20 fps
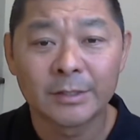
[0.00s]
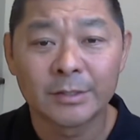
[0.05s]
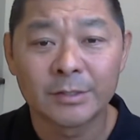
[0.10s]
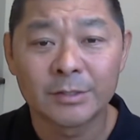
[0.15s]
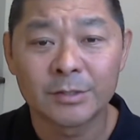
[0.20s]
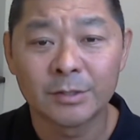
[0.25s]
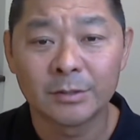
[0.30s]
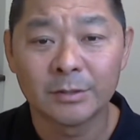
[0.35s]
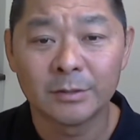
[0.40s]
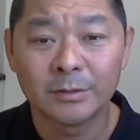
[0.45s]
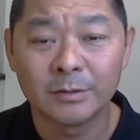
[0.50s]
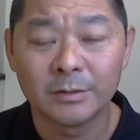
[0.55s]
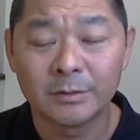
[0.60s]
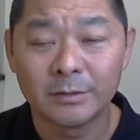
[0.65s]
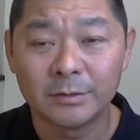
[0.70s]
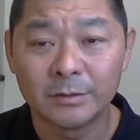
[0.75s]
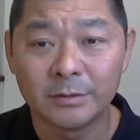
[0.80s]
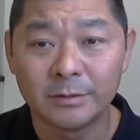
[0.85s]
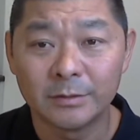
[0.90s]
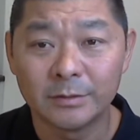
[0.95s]

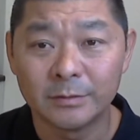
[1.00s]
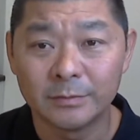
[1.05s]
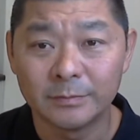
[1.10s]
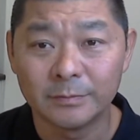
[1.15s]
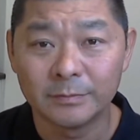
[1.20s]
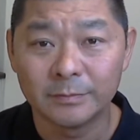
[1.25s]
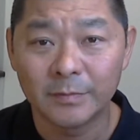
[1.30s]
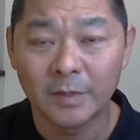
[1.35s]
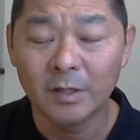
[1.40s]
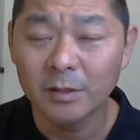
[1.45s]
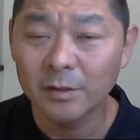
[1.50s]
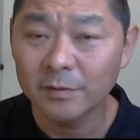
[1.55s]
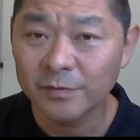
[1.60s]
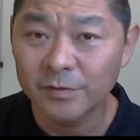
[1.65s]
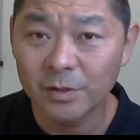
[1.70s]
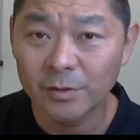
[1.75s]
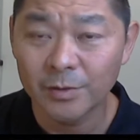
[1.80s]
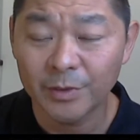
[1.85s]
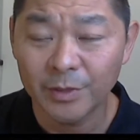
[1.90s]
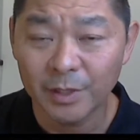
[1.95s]
So all of
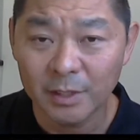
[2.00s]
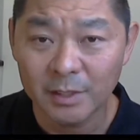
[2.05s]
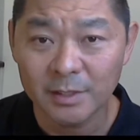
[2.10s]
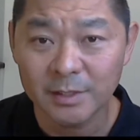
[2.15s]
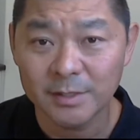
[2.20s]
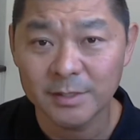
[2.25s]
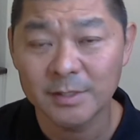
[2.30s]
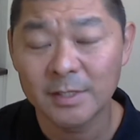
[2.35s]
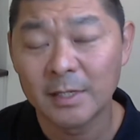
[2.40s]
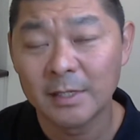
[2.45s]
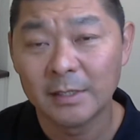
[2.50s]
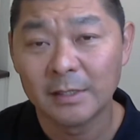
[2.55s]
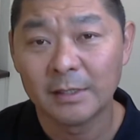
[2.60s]
those things